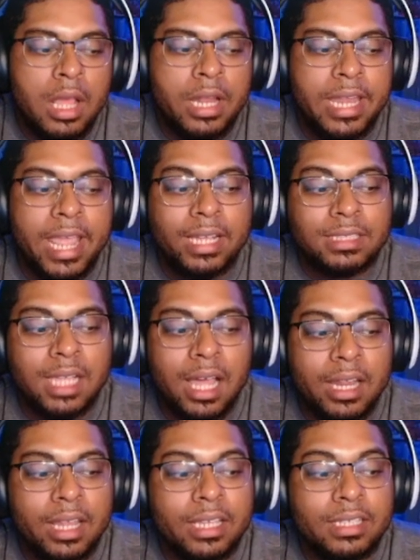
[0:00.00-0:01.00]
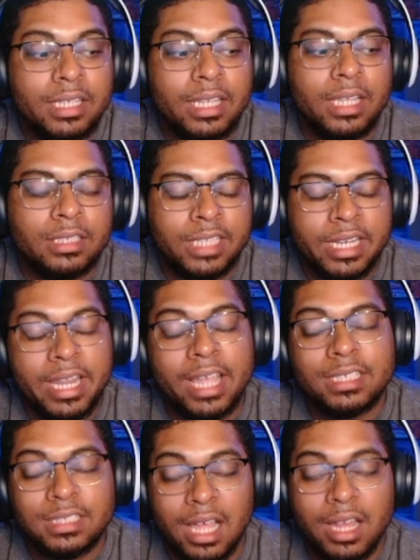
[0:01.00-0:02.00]
Negasonic
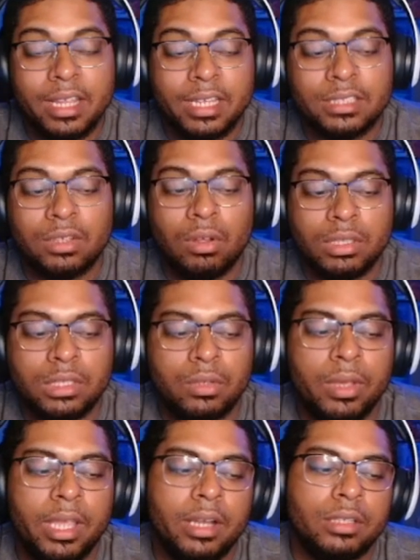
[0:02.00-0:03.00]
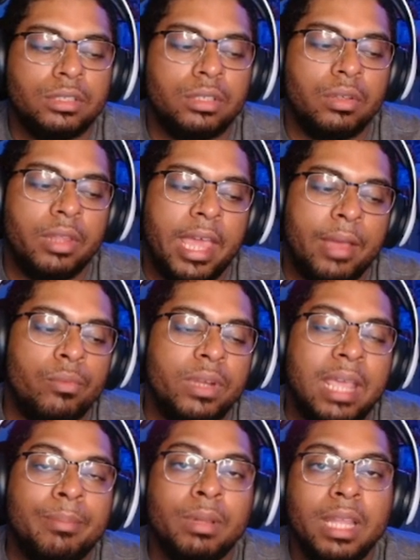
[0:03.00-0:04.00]
is also here so that when
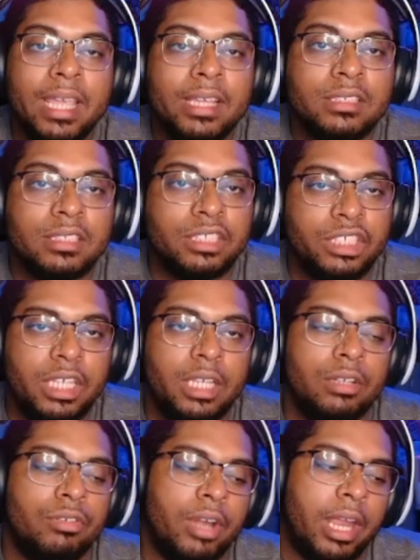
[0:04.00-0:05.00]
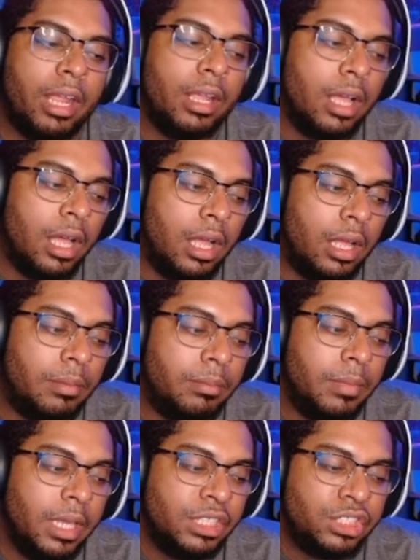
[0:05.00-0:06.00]
they play into Jean Grey,
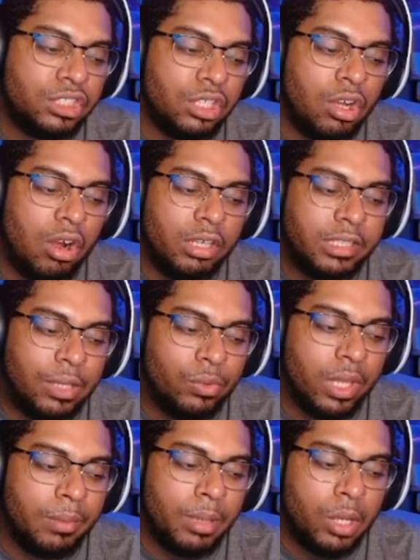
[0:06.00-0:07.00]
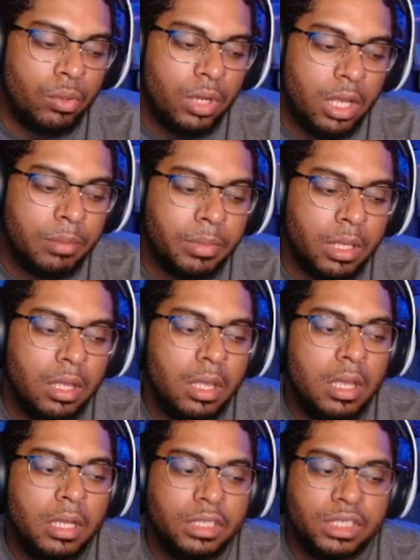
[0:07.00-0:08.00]
it's just a card that'll get blown up.
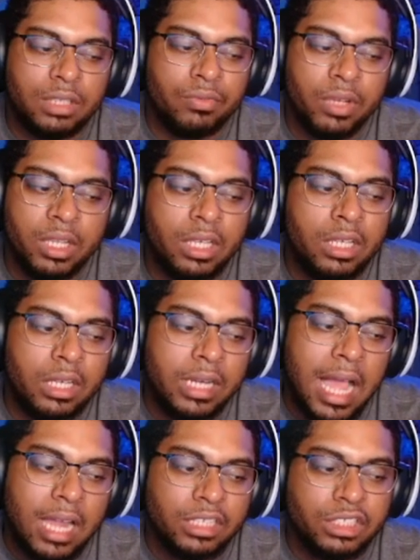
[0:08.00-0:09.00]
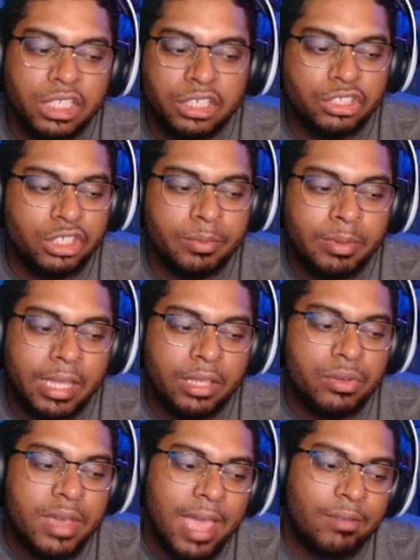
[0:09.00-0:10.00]
Just a really good kind of synergy play
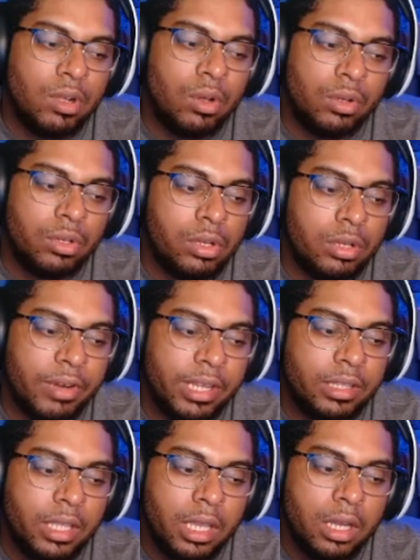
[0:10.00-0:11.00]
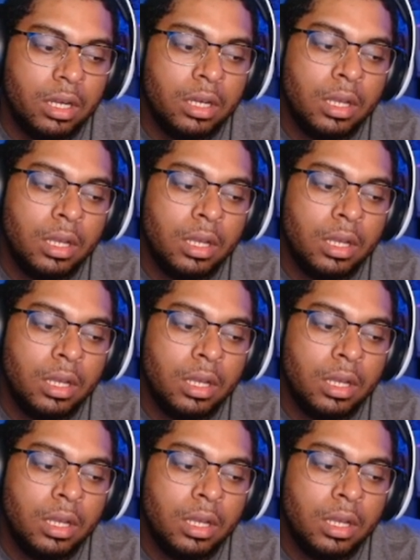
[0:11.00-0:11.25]
you have going on right there.